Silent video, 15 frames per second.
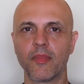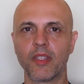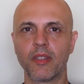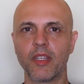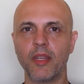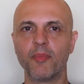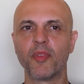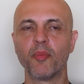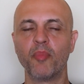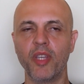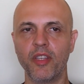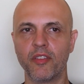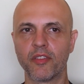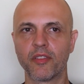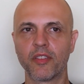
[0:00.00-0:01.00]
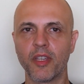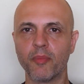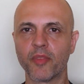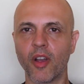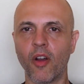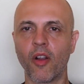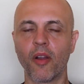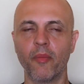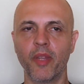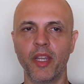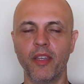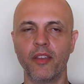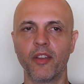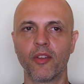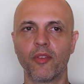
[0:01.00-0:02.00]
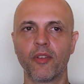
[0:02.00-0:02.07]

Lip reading: keep the peace, keep the harmony,